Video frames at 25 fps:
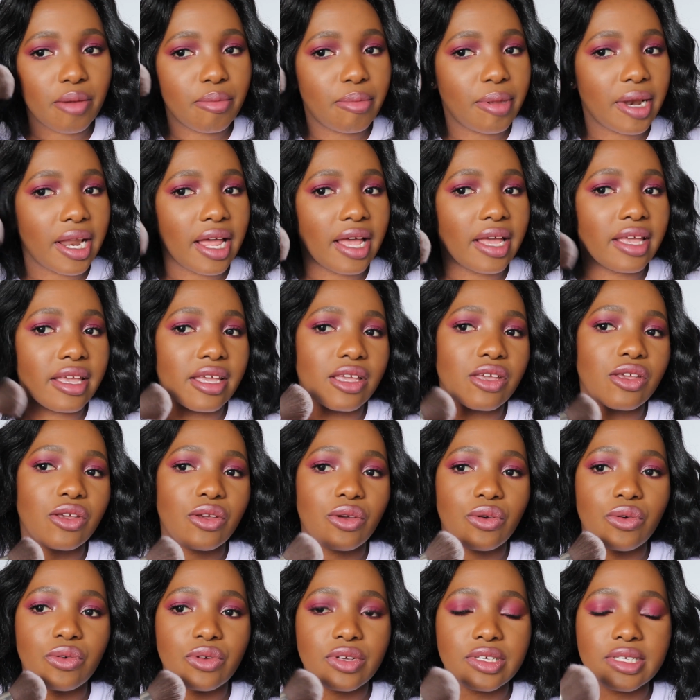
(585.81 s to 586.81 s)
applying
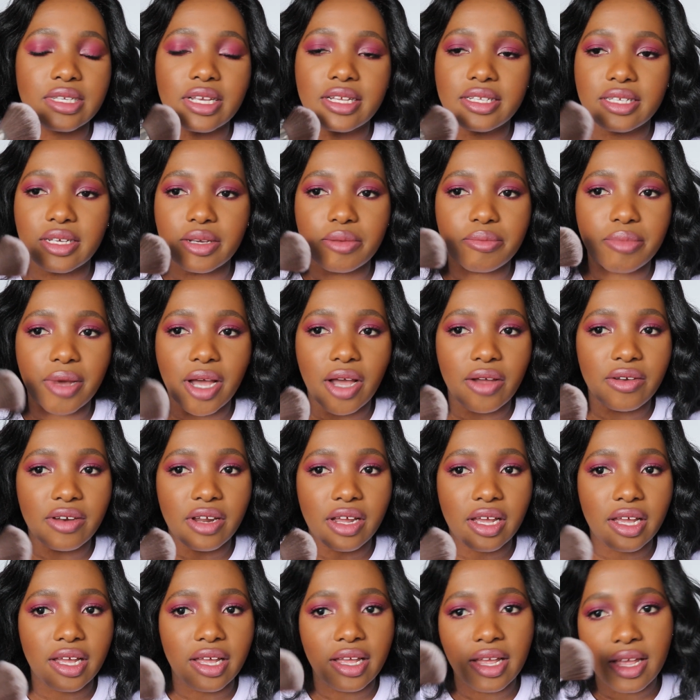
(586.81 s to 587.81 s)
your setting
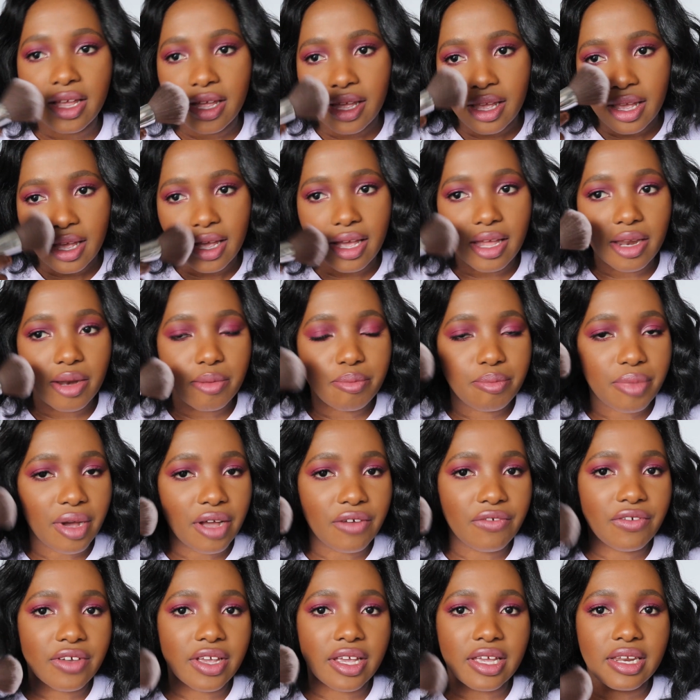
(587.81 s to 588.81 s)
powder and
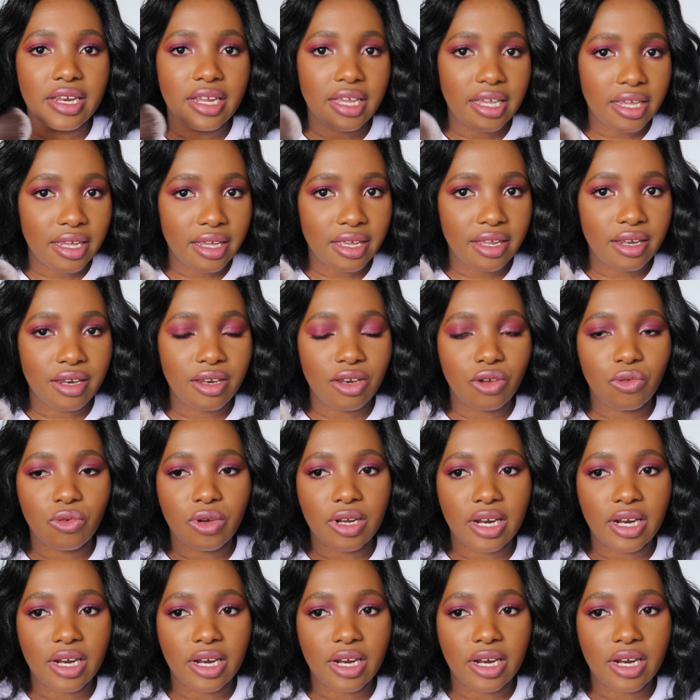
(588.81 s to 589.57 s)
buffing it in.